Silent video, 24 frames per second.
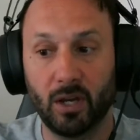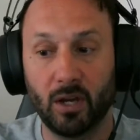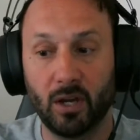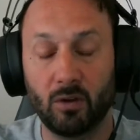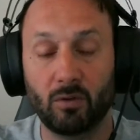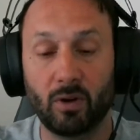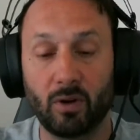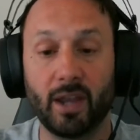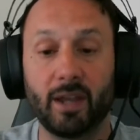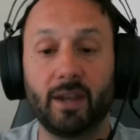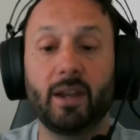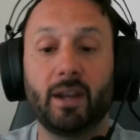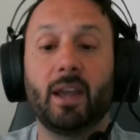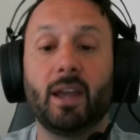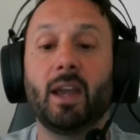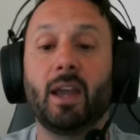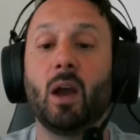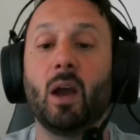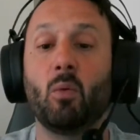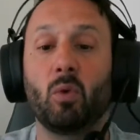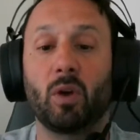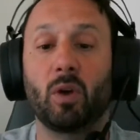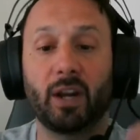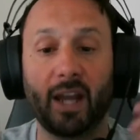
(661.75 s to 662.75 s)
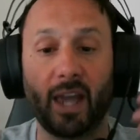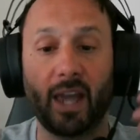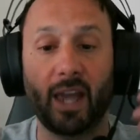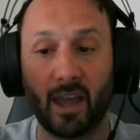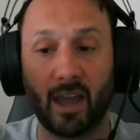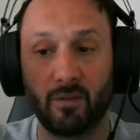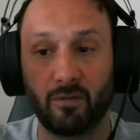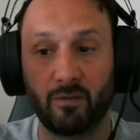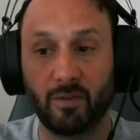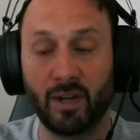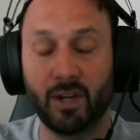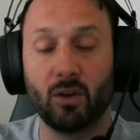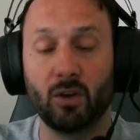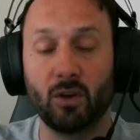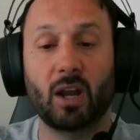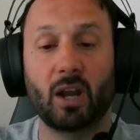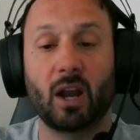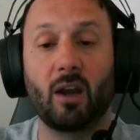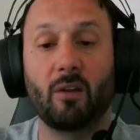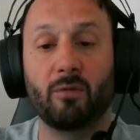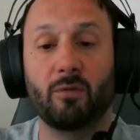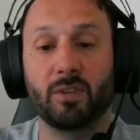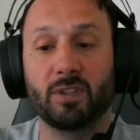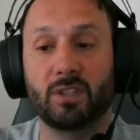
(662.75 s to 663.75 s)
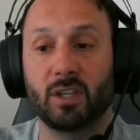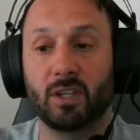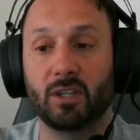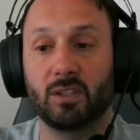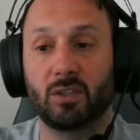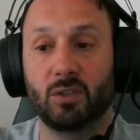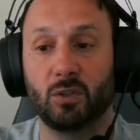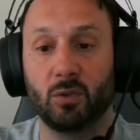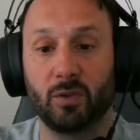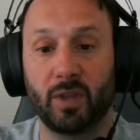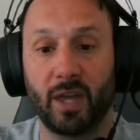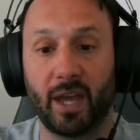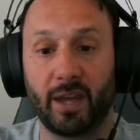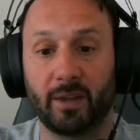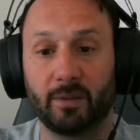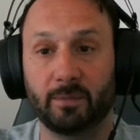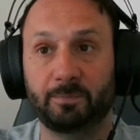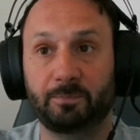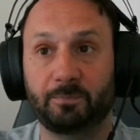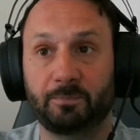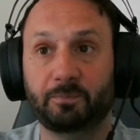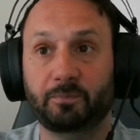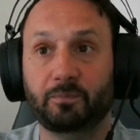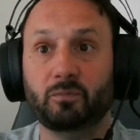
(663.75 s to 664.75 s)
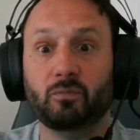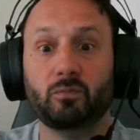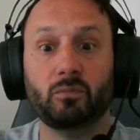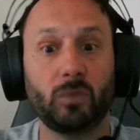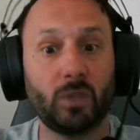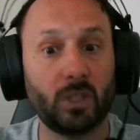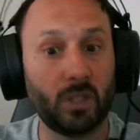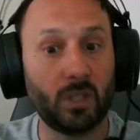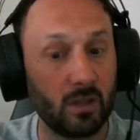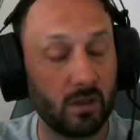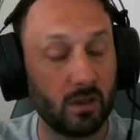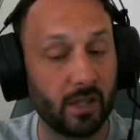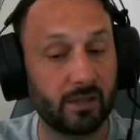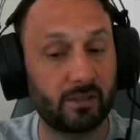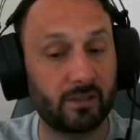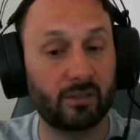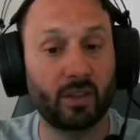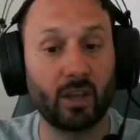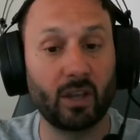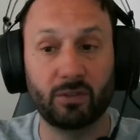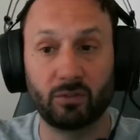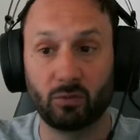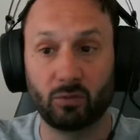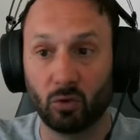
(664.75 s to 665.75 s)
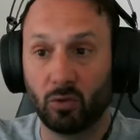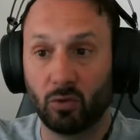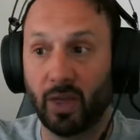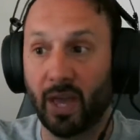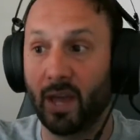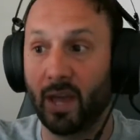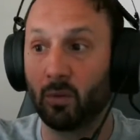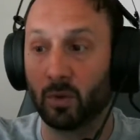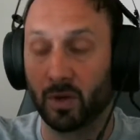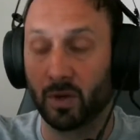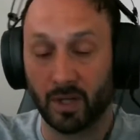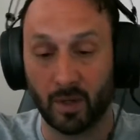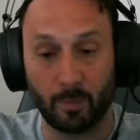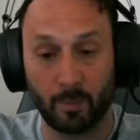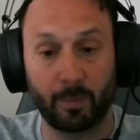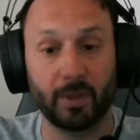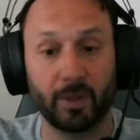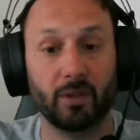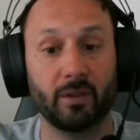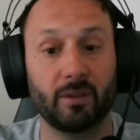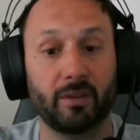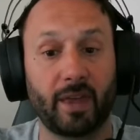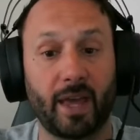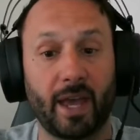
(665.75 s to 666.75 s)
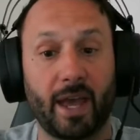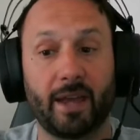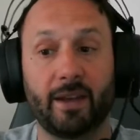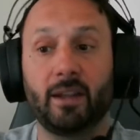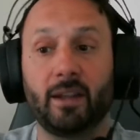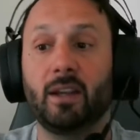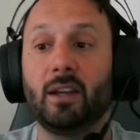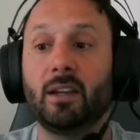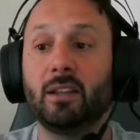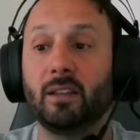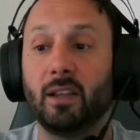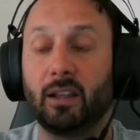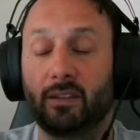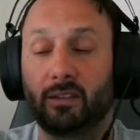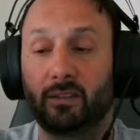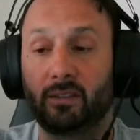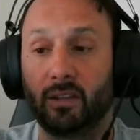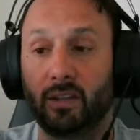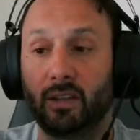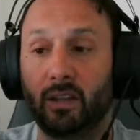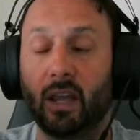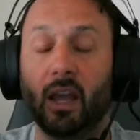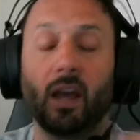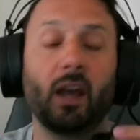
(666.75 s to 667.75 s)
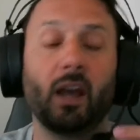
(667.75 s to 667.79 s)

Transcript: right? And we're going to add video conferencing to that. Let's get through that. We're going to build that. Let's see.